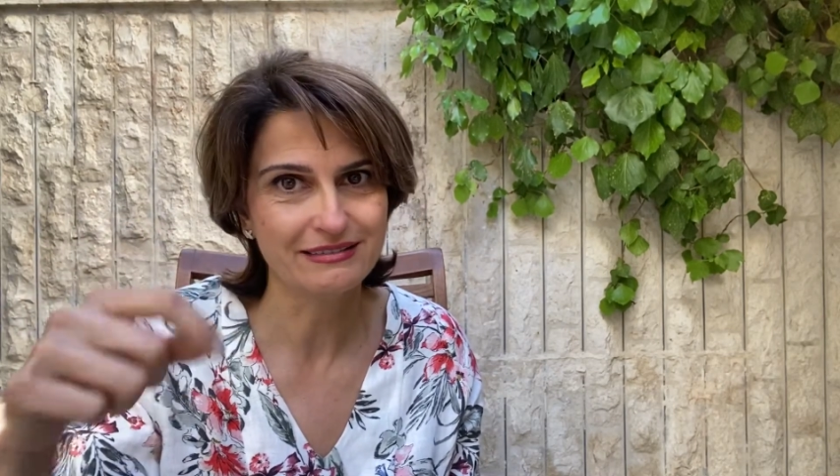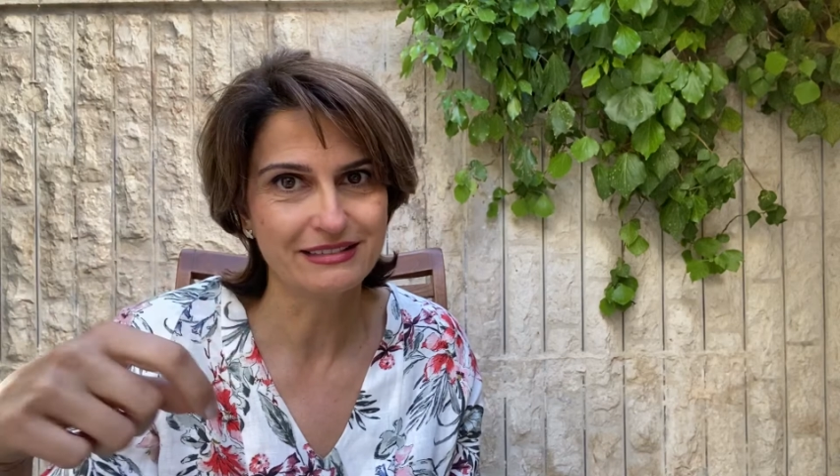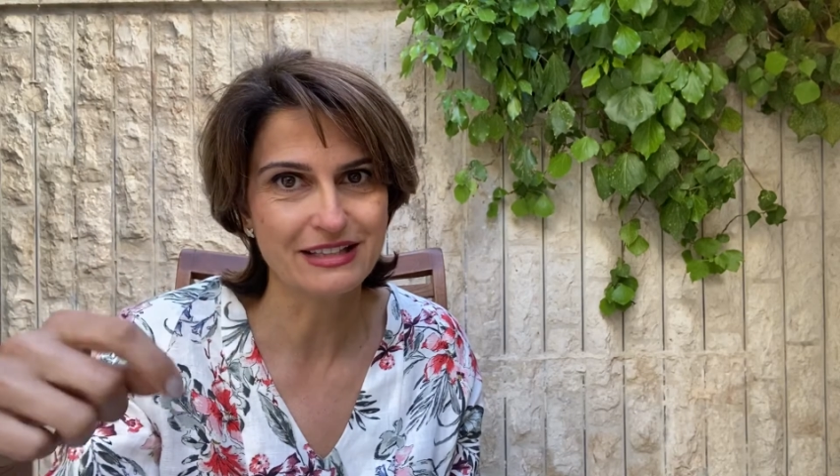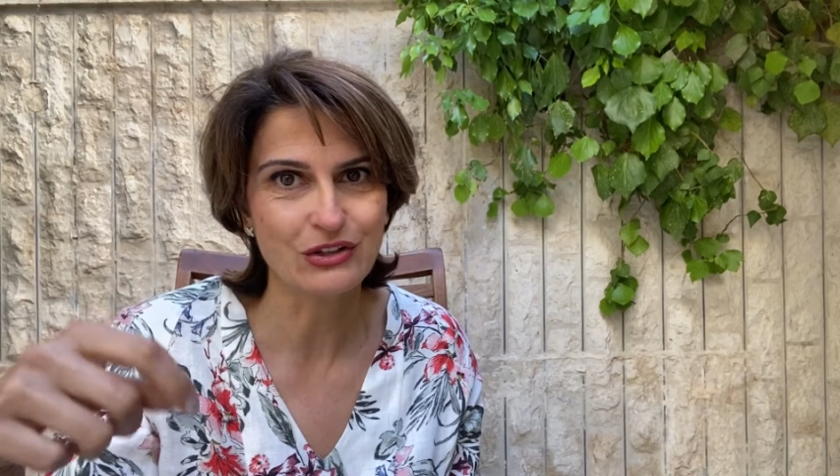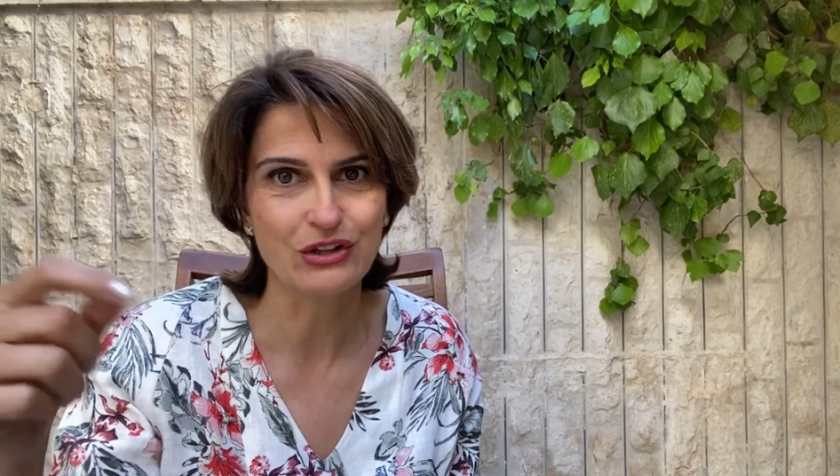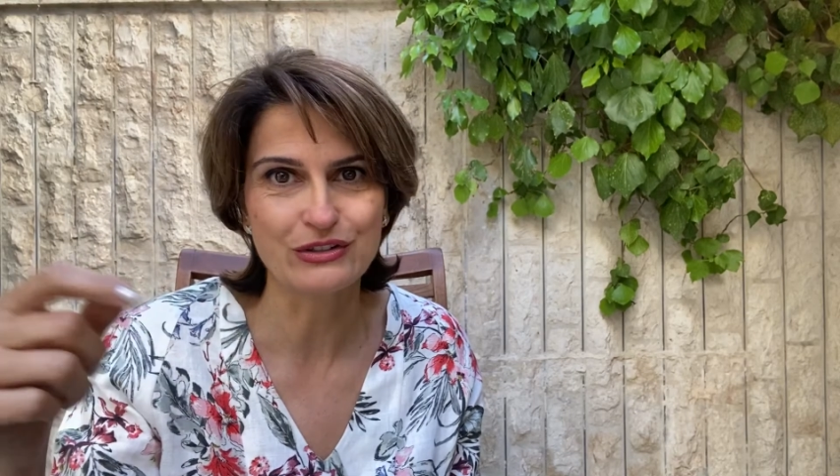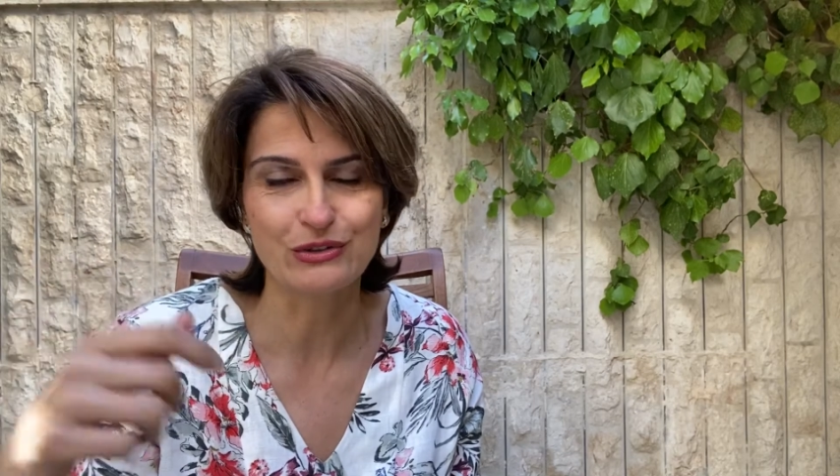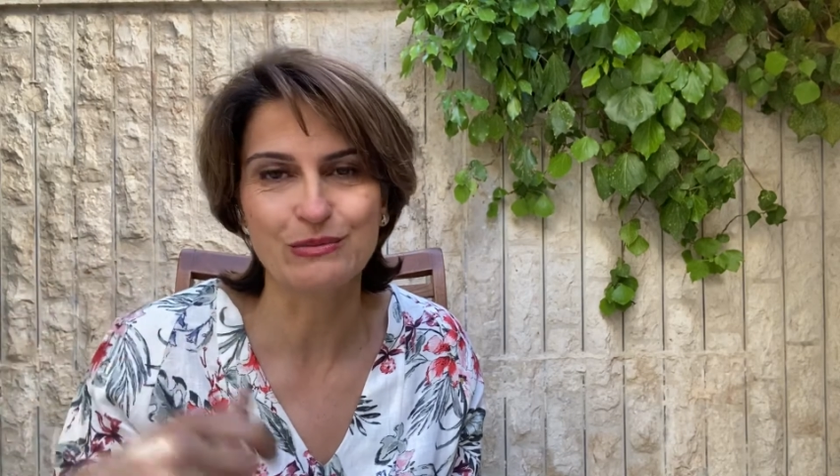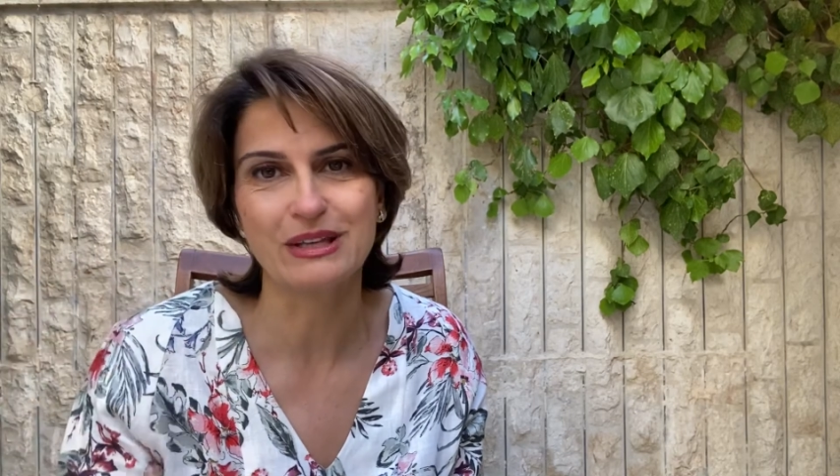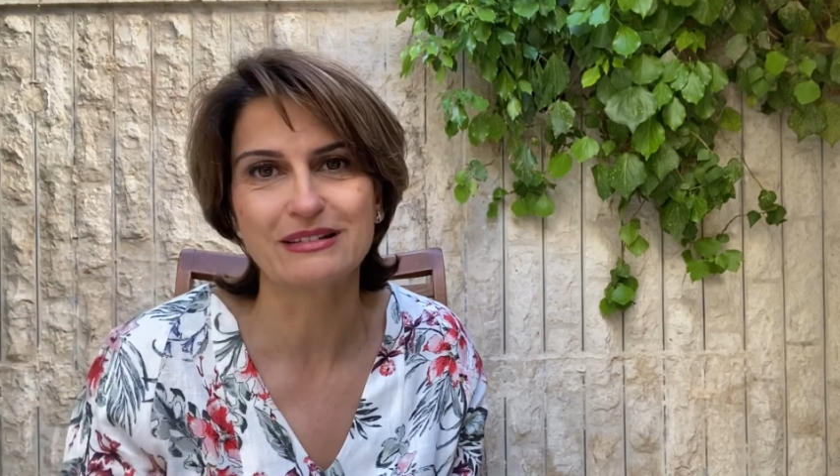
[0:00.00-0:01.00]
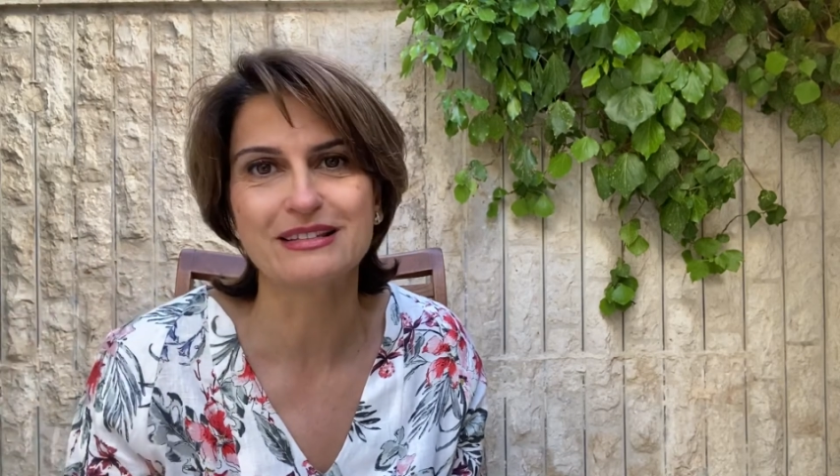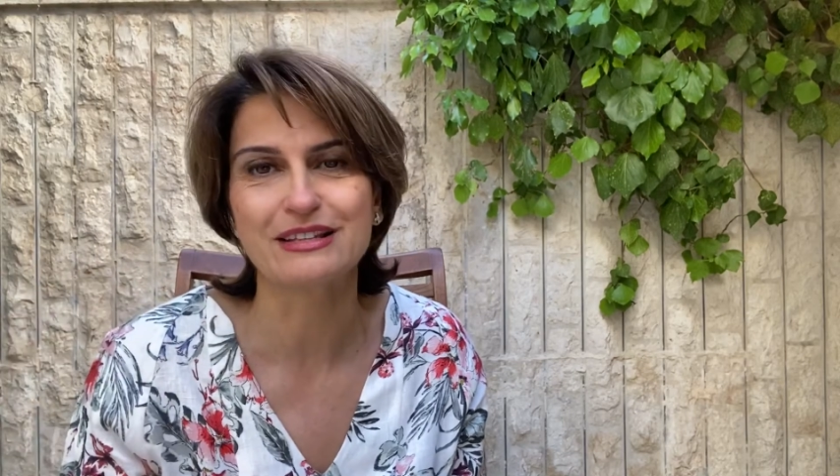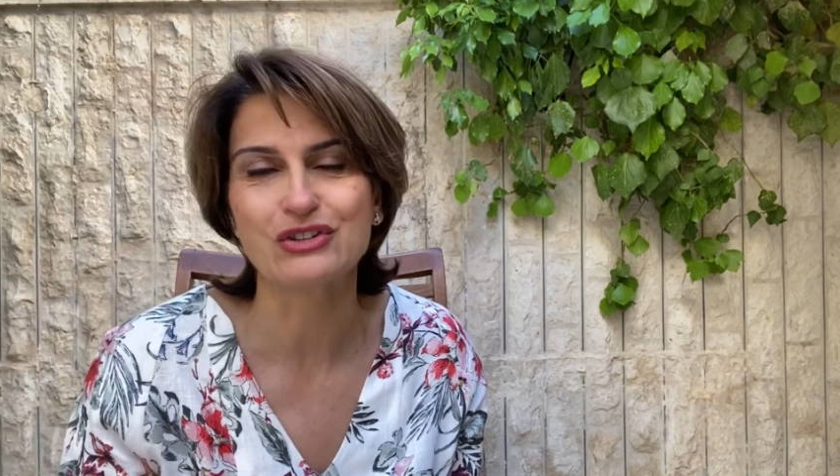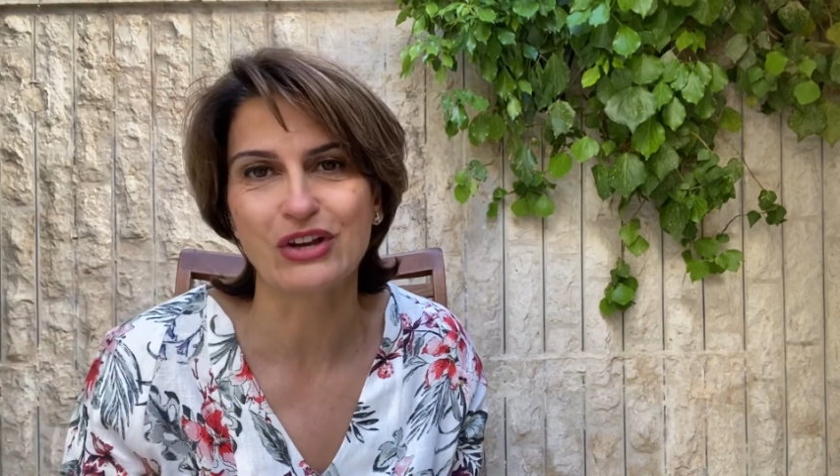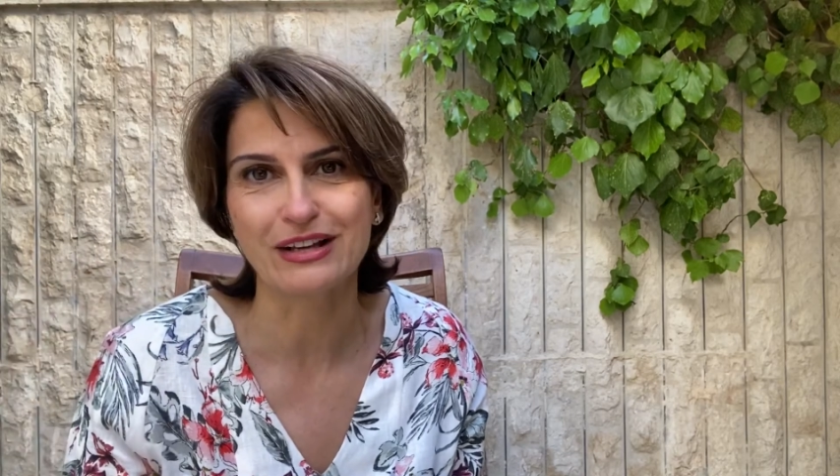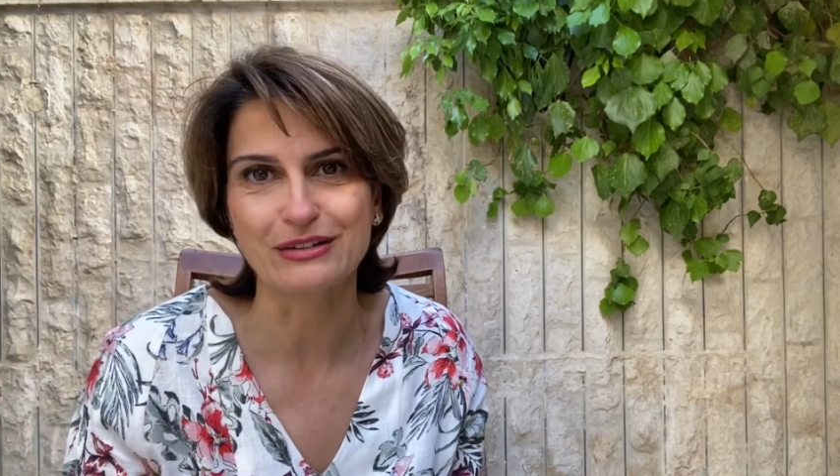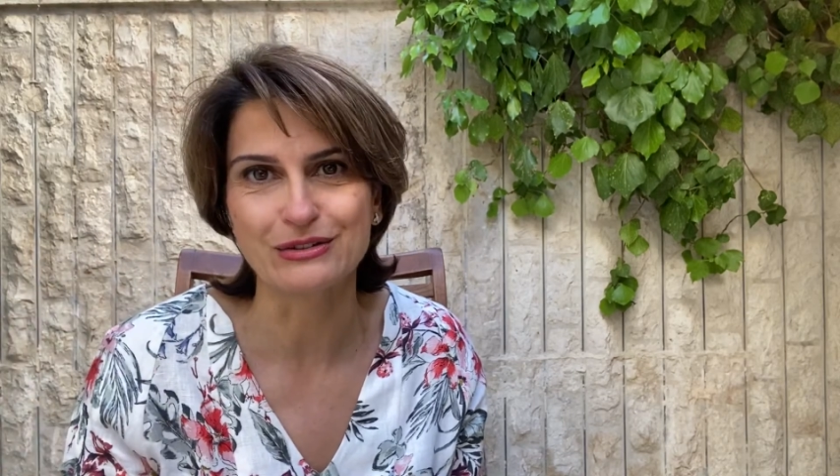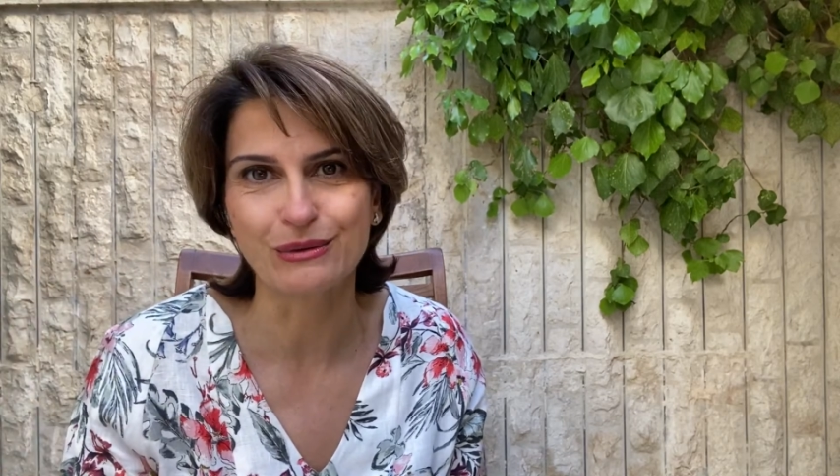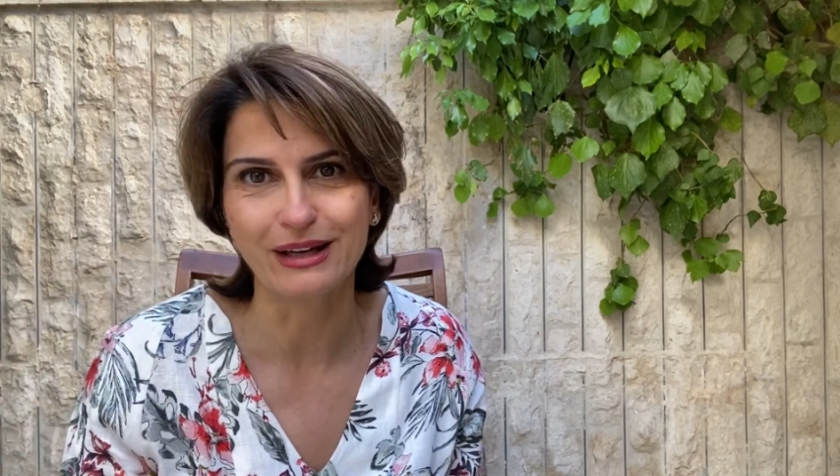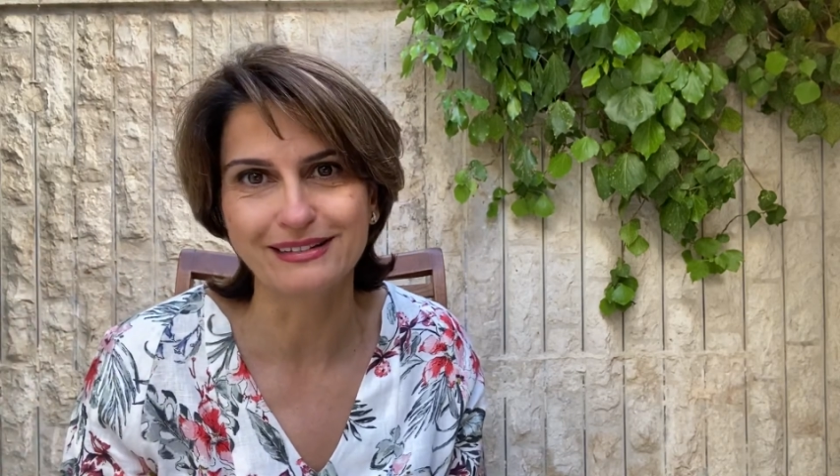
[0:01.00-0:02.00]
This also means the check
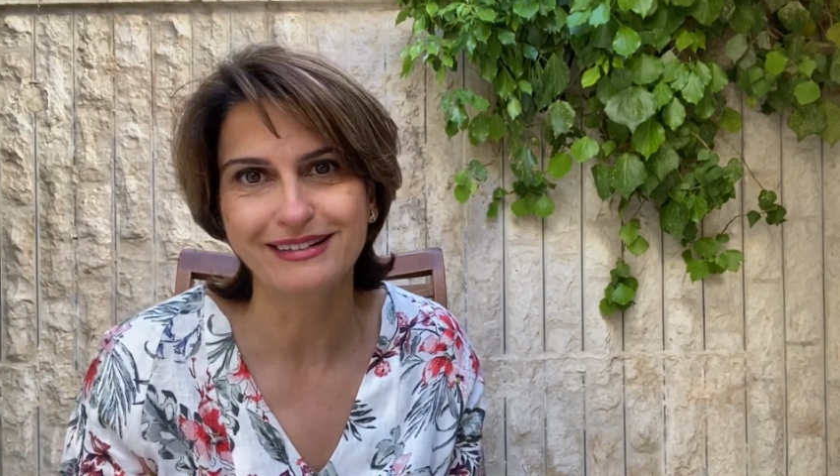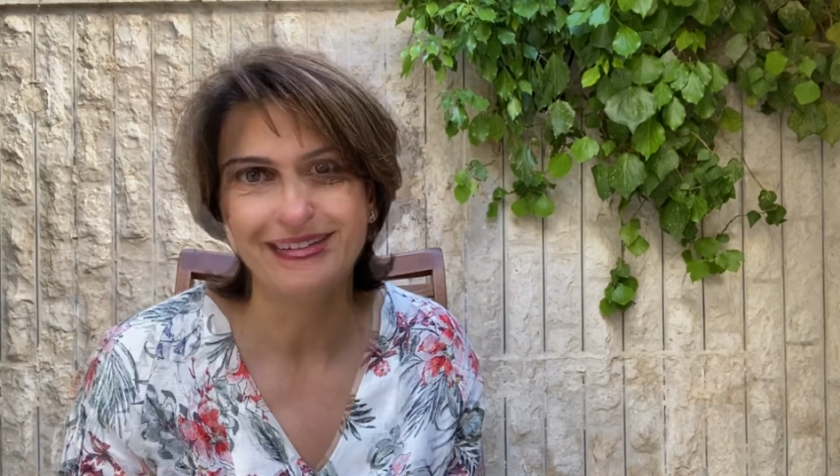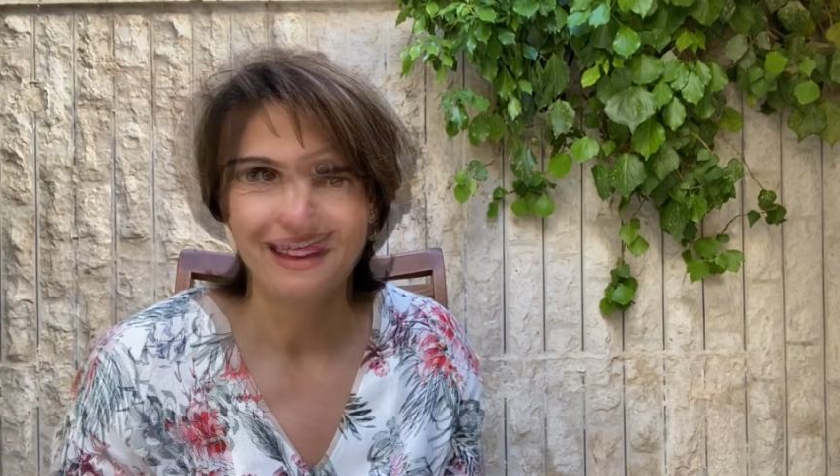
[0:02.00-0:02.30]
as well.